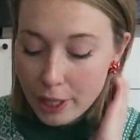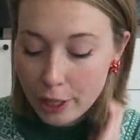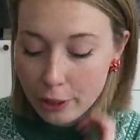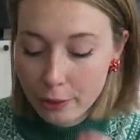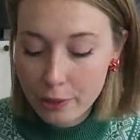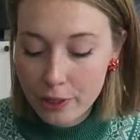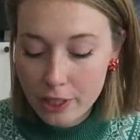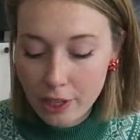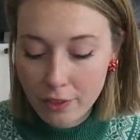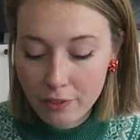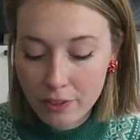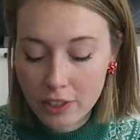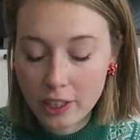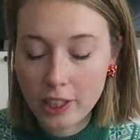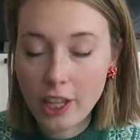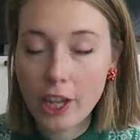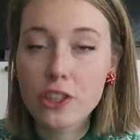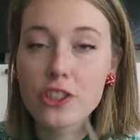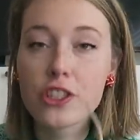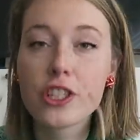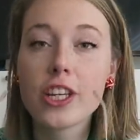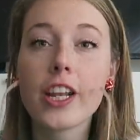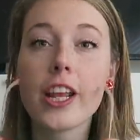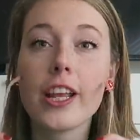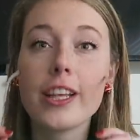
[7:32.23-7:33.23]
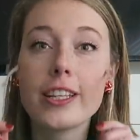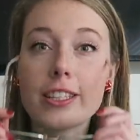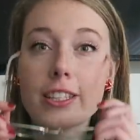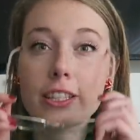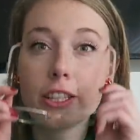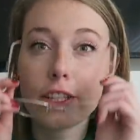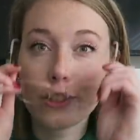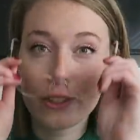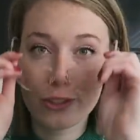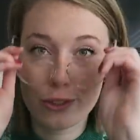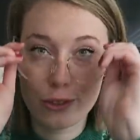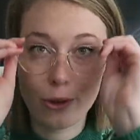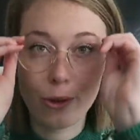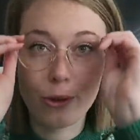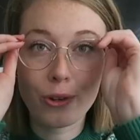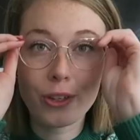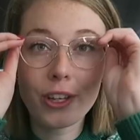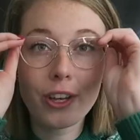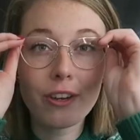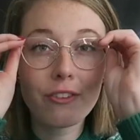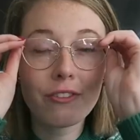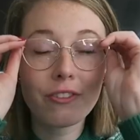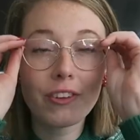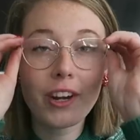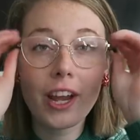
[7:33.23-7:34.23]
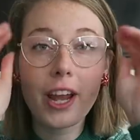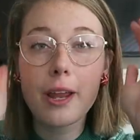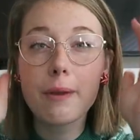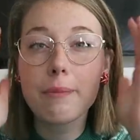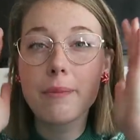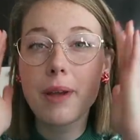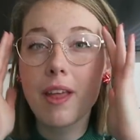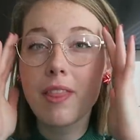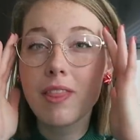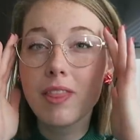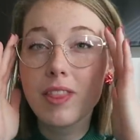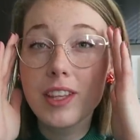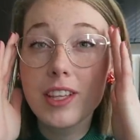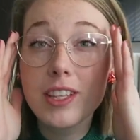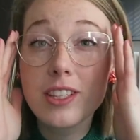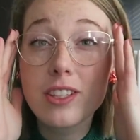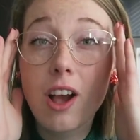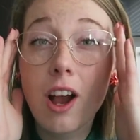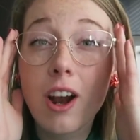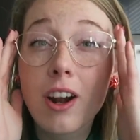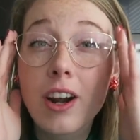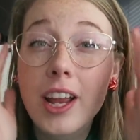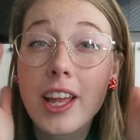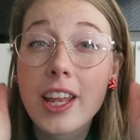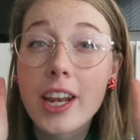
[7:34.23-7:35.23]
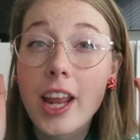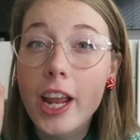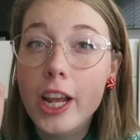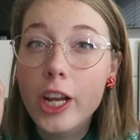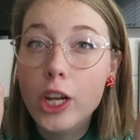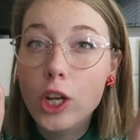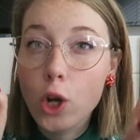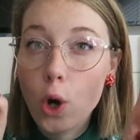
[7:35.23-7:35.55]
Hilary Duff collection is this Sonia frame and these are in a